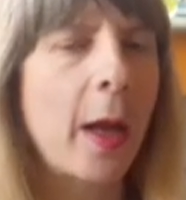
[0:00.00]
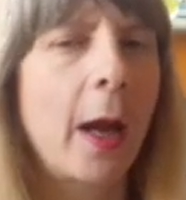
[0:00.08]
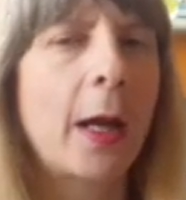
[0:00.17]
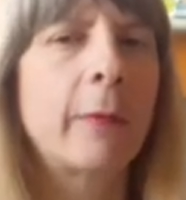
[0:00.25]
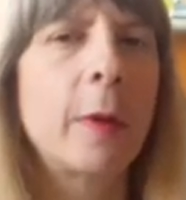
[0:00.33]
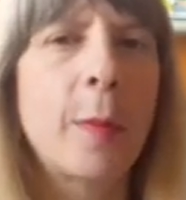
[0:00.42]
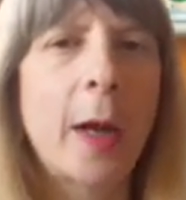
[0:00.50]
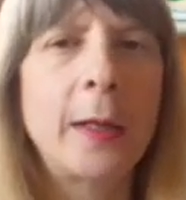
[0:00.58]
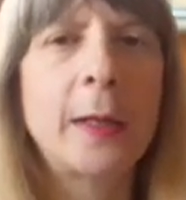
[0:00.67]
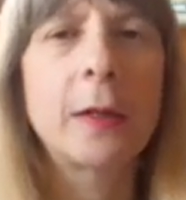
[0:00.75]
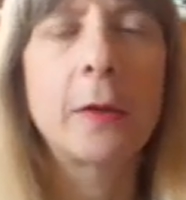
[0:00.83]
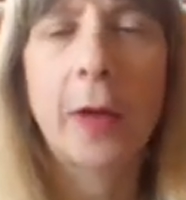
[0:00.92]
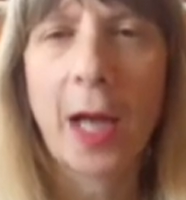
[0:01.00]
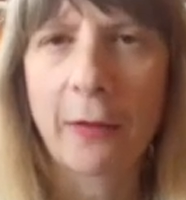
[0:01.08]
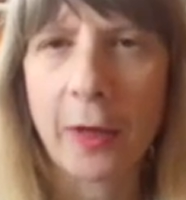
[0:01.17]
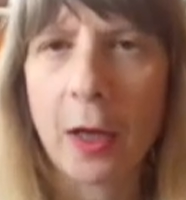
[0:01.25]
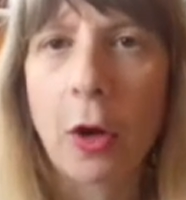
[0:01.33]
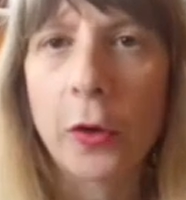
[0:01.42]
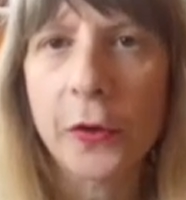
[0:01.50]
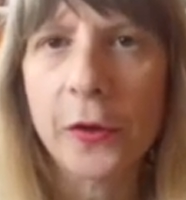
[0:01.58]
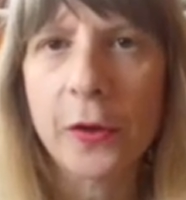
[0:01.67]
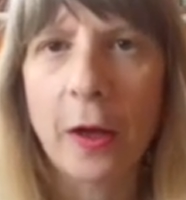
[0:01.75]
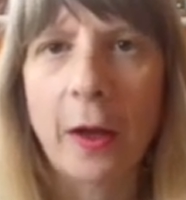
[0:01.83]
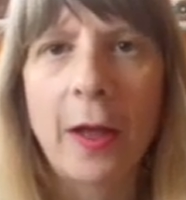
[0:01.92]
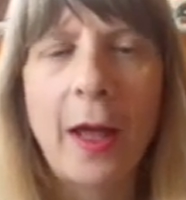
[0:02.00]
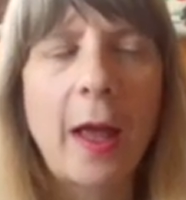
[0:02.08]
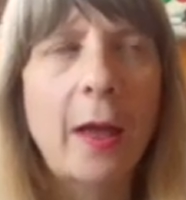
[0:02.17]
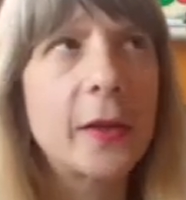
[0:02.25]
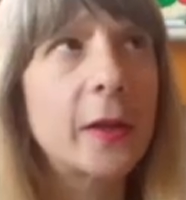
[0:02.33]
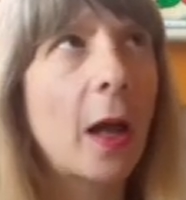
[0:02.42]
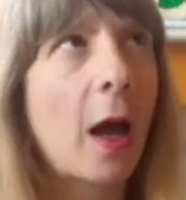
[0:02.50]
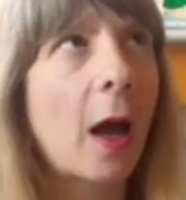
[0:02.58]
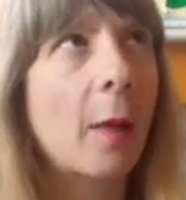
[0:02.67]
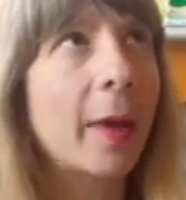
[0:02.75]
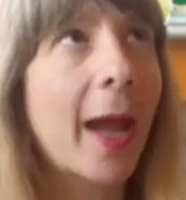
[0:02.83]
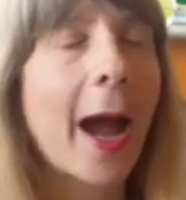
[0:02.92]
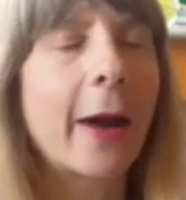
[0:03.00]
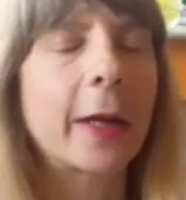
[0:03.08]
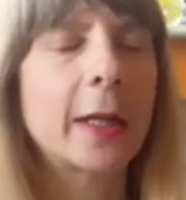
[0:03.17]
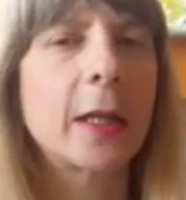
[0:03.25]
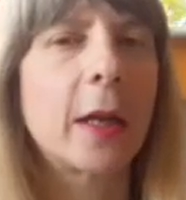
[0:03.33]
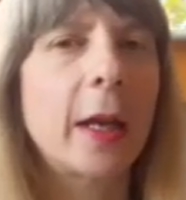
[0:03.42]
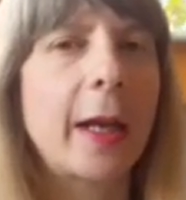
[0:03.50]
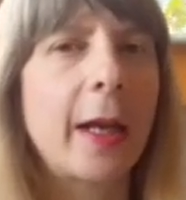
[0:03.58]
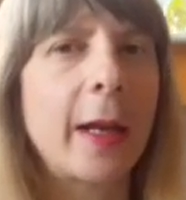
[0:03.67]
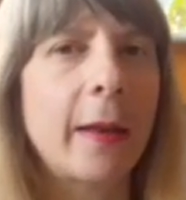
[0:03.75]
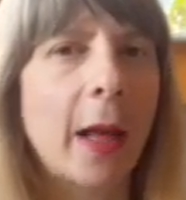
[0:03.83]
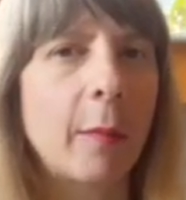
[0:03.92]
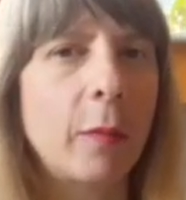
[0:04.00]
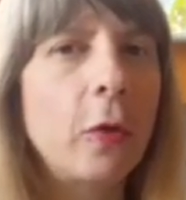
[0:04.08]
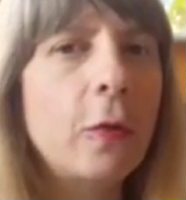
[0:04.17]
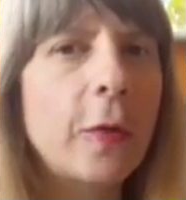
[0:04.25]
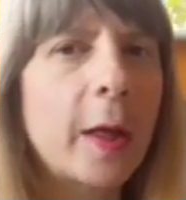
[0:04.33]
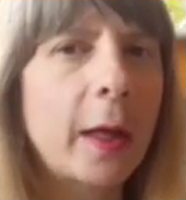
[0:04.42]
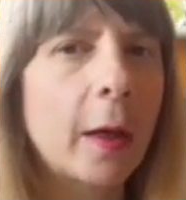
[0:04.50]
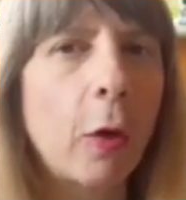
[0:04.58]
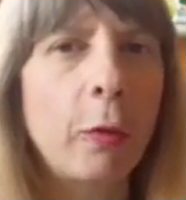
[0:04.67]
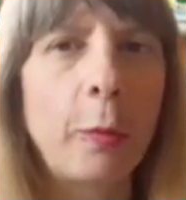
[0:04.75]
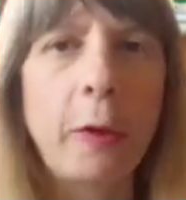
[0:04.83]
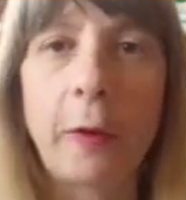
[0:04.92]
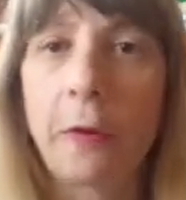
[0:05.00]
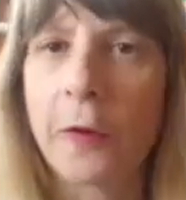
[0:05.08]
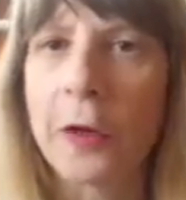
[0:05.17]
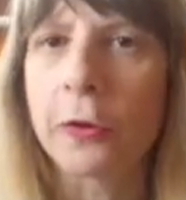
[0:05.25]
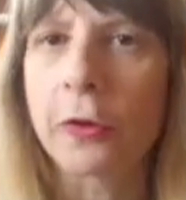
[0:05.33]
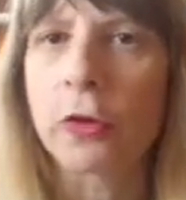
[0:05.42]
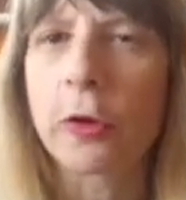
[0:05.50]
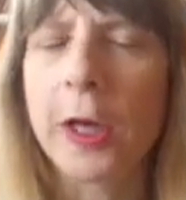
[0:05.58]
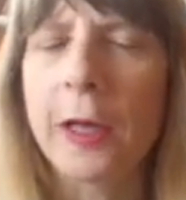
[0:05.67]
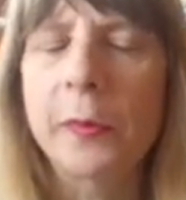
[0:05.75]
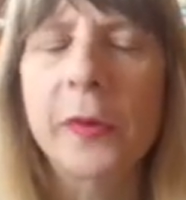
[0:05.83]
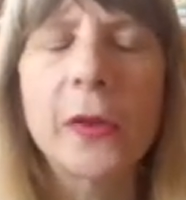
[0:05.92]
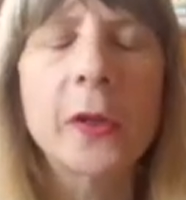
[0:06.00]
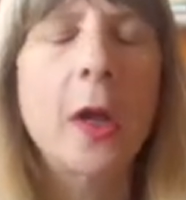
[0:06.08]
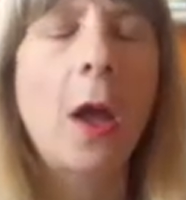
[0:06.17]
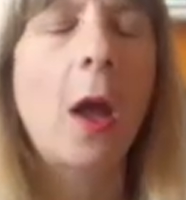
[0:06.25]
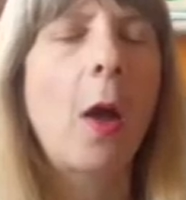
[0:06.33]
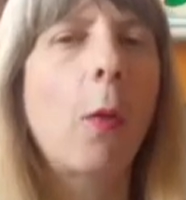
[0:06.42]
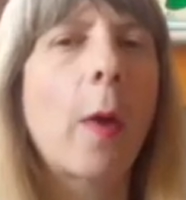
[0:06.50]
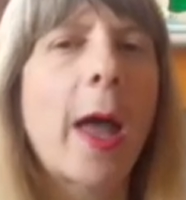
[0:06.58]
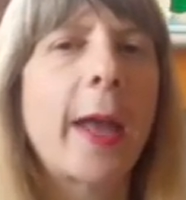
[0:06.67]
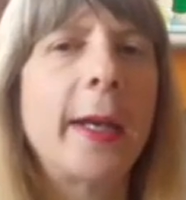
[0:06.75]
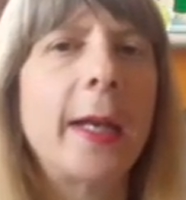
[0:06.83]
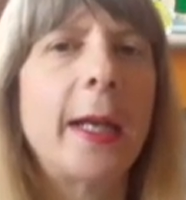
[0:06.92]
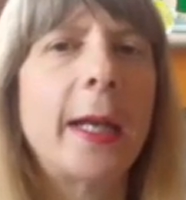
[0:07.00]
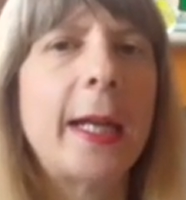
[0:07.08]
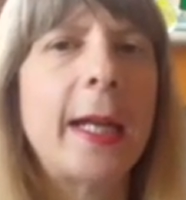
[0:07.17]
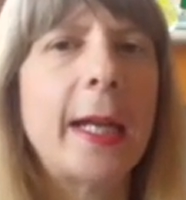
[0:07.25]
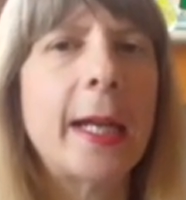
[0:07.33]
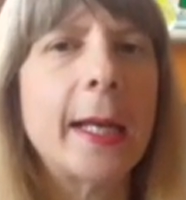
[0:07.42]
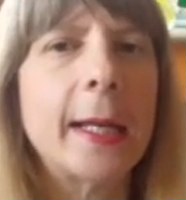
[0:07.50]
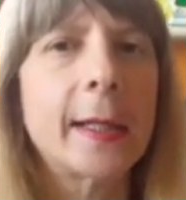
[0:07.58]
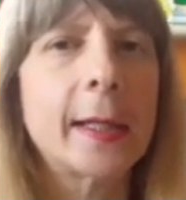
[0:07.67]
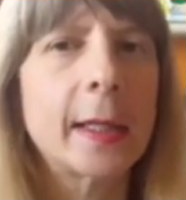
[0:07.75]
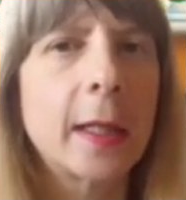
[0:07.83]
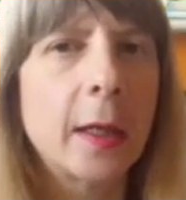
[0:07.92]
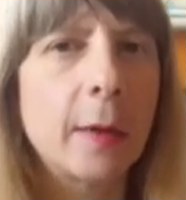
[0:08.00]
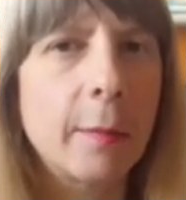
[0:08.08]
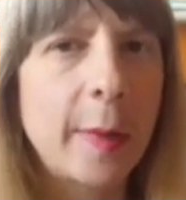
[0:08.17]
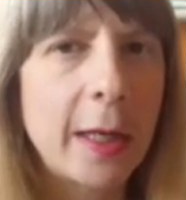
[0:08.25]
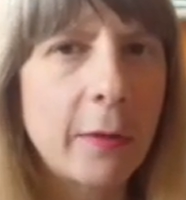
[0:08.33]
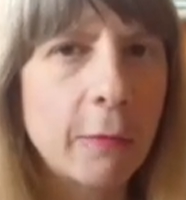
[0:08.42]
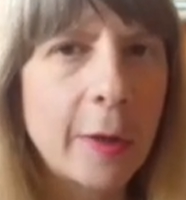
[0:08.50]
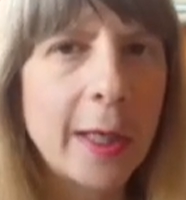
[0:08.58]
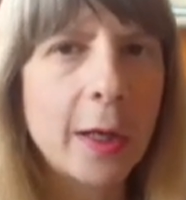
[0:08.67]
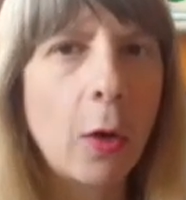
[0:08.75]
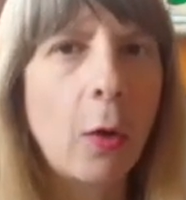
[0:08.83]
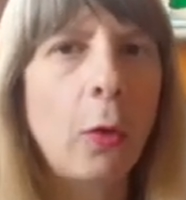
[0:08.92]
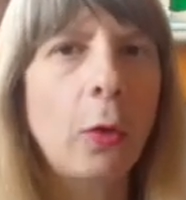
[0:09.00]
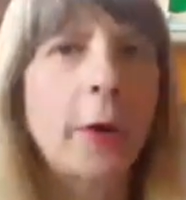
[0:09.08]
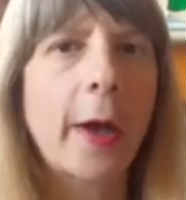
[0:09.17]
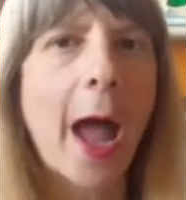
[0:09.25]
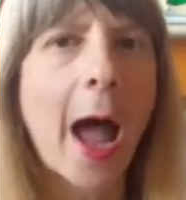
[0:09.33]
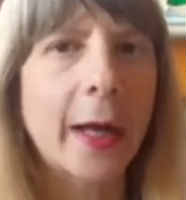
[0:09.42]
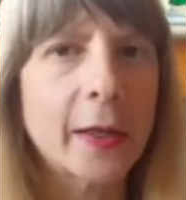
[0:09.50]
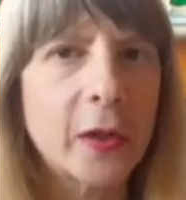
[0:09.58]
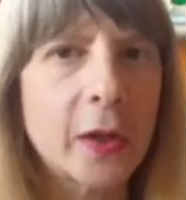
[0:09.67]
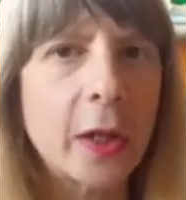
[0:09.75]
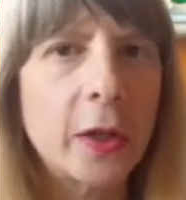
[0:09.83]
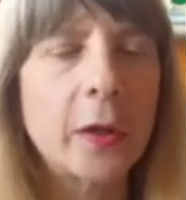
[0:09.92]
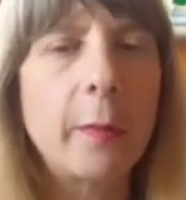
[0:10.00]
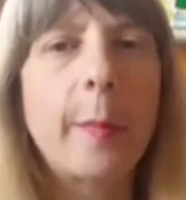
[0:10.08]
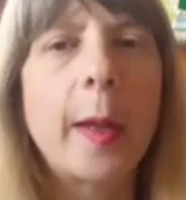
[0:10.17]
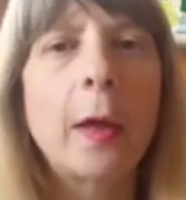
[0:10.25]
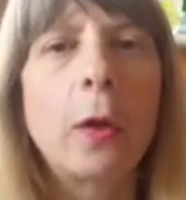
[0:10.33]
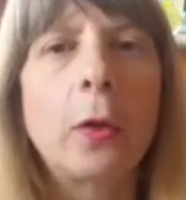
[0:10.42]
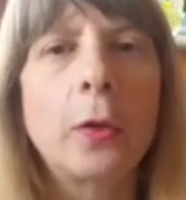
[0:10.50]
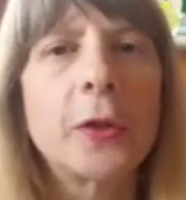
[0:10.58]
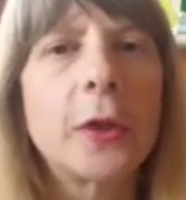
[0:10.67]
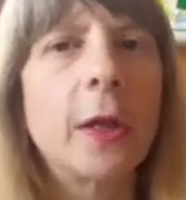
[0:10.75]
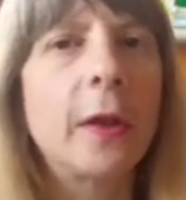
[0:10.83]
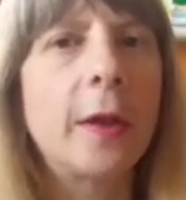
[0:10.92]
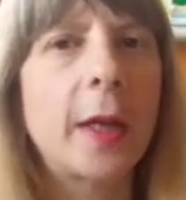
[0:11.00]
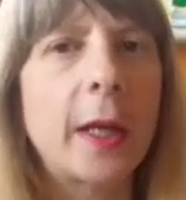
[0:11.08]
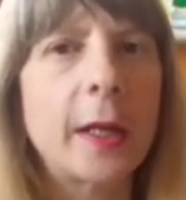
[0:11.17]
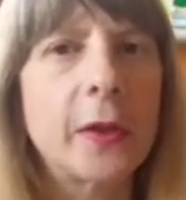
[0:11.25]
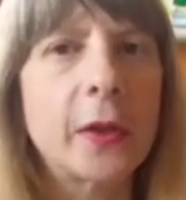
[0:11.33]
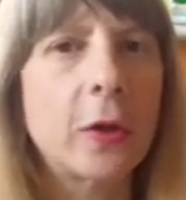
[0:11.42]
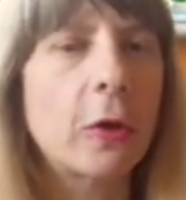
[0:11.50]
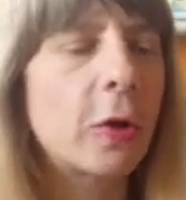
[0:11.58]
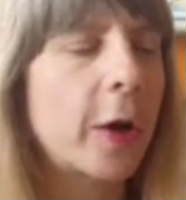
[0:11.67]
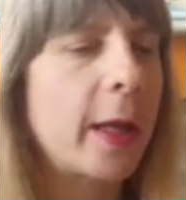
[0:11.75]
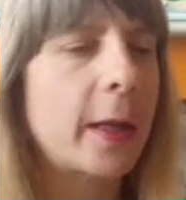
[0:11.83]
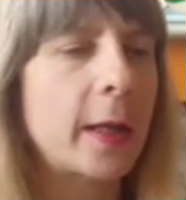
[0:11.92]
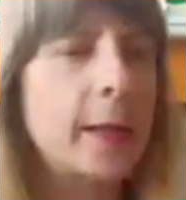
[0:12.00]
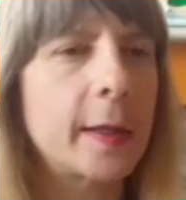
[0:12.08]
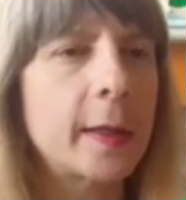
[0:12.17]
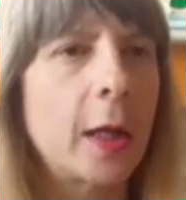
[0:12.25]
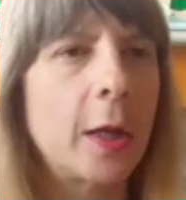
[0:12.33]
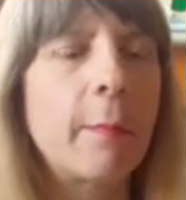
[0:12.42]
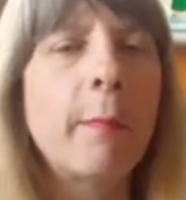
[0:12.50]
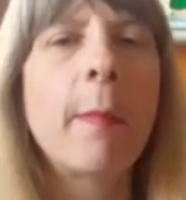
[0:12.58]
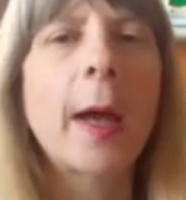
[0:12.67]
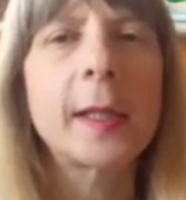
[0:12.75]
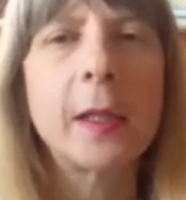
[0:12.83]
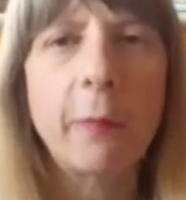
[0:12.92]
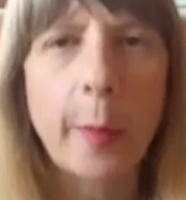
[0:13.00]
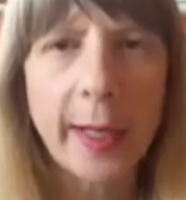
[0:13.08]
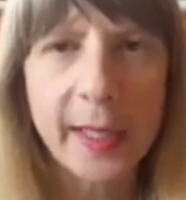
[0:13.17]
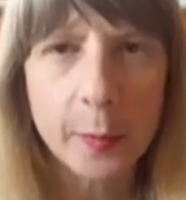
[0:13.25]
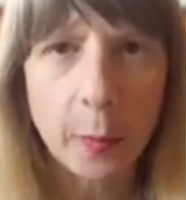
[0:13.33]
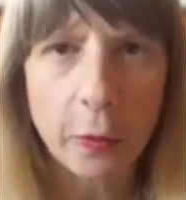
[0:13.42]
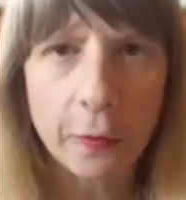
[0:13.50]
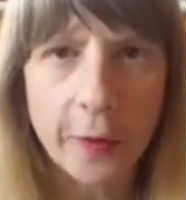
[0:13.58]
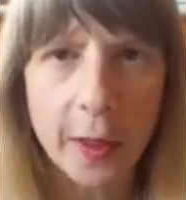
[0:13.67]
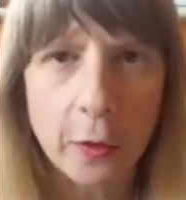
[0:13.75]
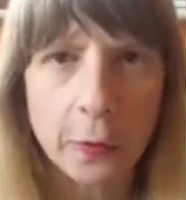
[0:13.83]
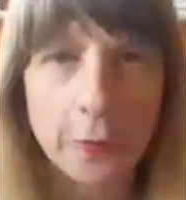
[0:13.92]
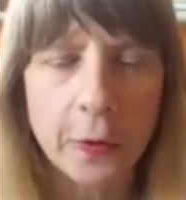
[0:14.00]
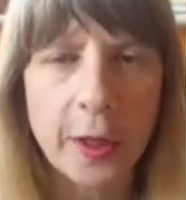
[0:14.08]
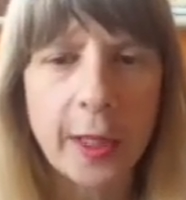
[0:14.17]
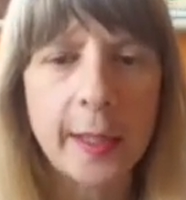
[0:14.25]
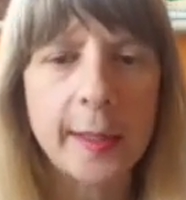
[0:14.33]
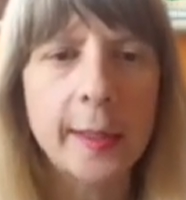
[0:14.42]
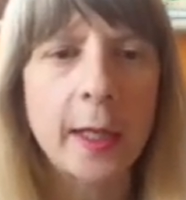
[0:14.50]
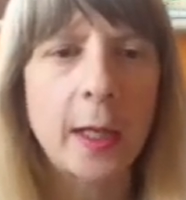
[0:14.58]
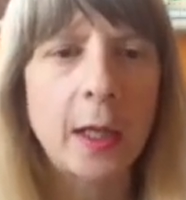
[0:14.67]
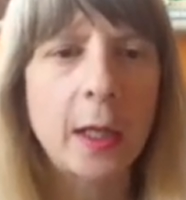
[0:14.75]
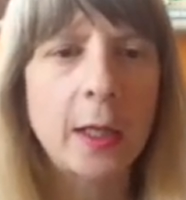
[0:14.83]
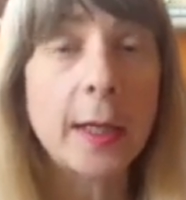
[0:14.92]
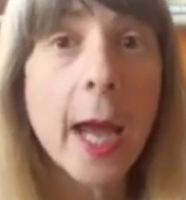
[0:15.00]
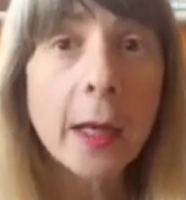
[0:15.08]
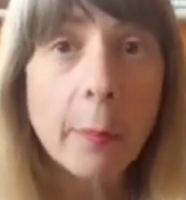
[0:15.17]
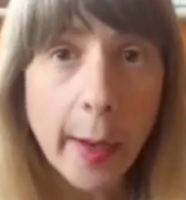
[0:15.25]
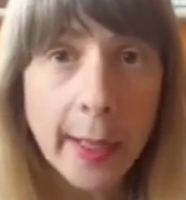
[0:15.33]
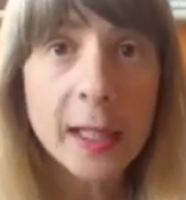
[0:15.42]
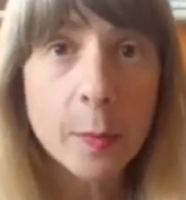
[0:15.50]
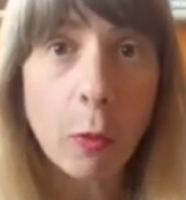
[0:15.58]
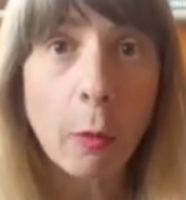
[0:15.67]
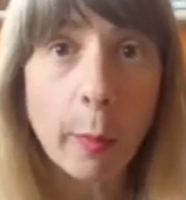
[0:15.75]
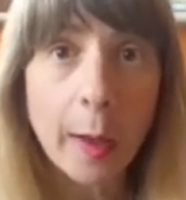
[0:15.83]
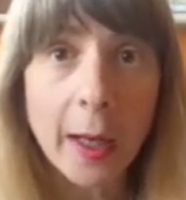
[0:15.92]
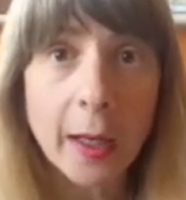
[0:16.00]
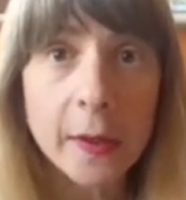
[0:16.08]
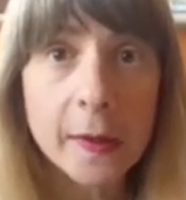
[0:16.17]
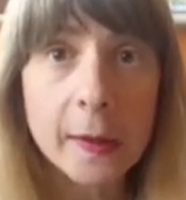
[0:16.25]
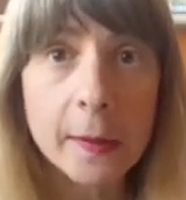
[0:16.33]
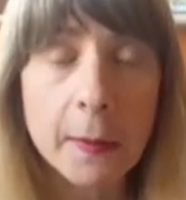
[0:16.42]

And I'm reminded of Kevin Costner's character in that movie, old movie Field of Dreams, when he is being really called and asked to build this and create this massive baseball field for these dead baseball players.